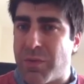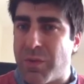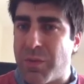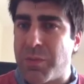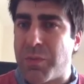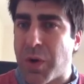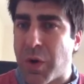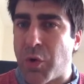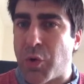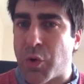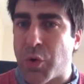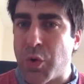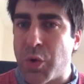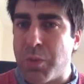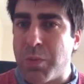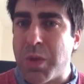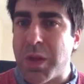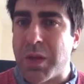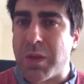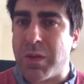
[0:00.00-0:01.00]
or
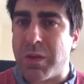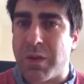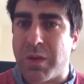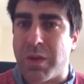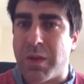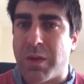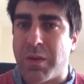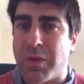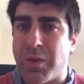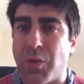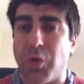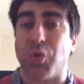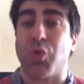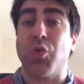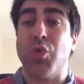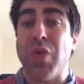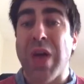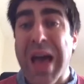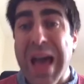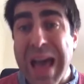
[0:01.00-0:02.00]

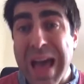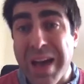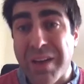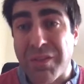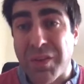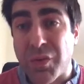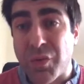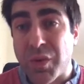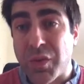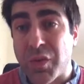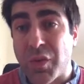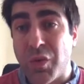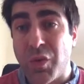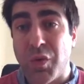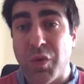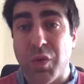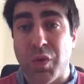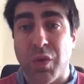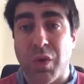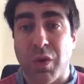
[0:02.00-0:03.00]
could have a
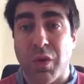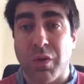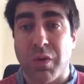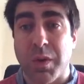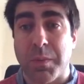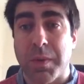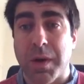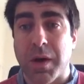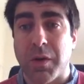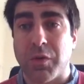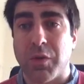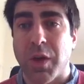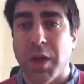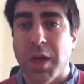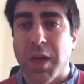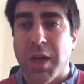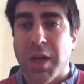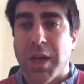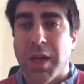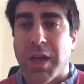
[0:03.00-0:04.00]
resolution of about
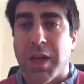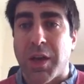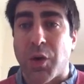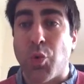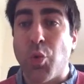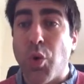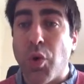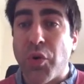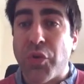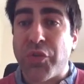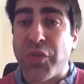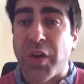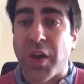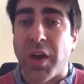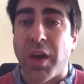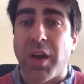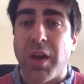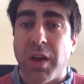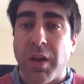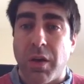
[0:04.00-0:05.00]
1/4
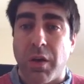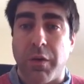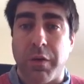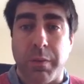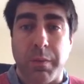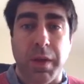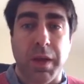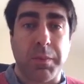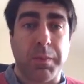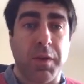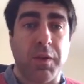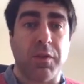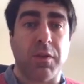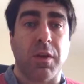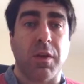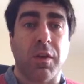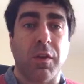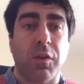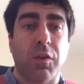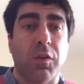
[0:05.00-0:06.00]
of a
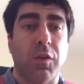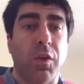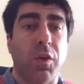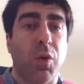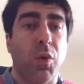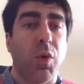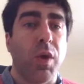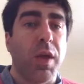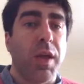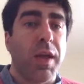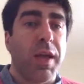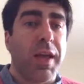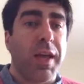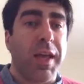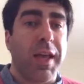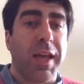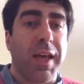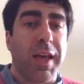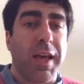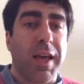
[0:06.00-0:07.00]
millimeter. So
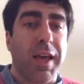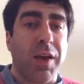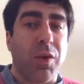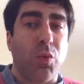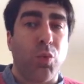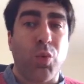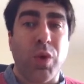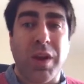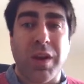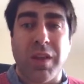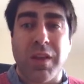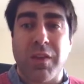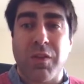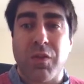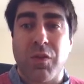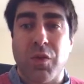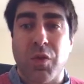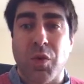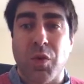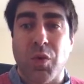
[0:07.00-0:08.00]
we need
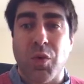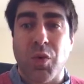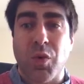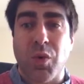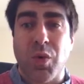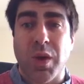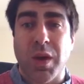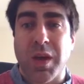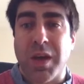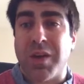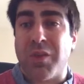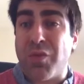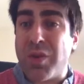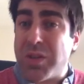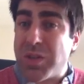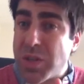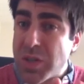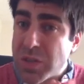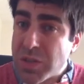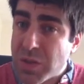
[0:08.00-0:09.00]
to
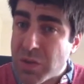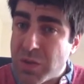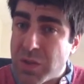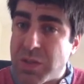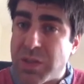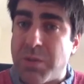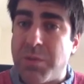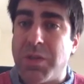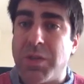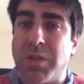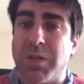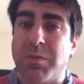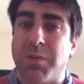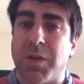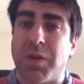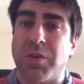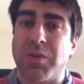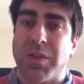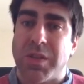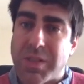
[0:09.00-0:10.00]
register these images,
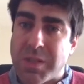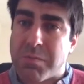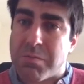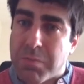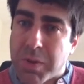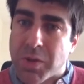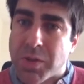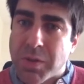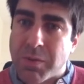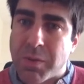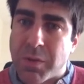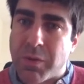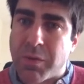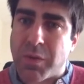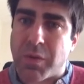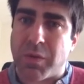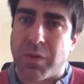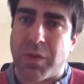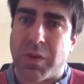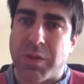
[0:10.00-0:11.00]
because it's impossible
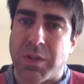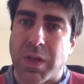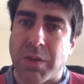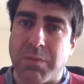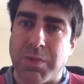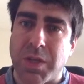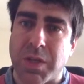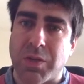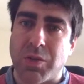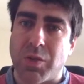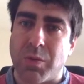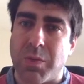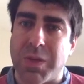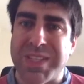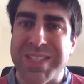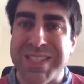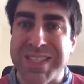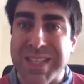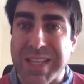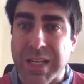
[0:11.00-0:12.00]
for the subject to be
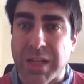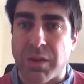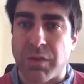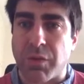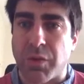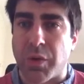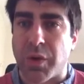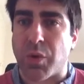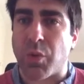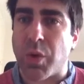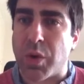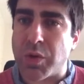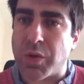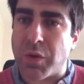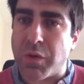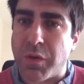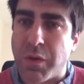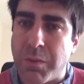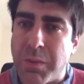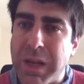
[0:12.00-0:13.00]
still for 1/4
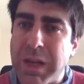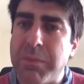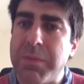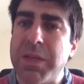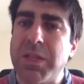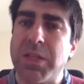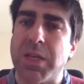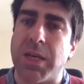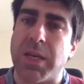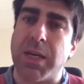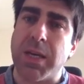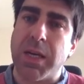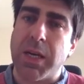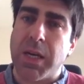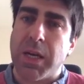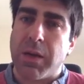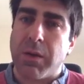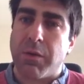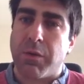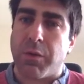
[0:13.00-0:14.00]
of a millimeter
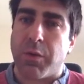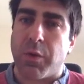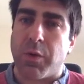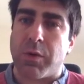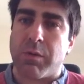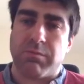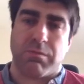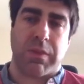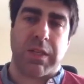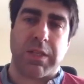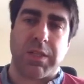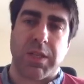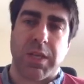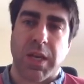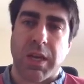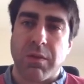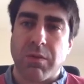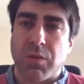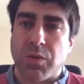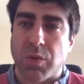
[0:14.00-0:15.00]
for, let's
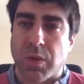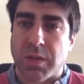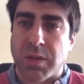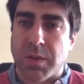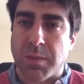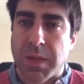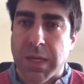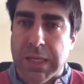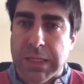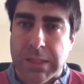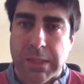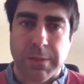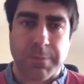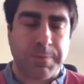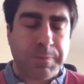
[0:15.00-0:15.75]
say, 20 minutes.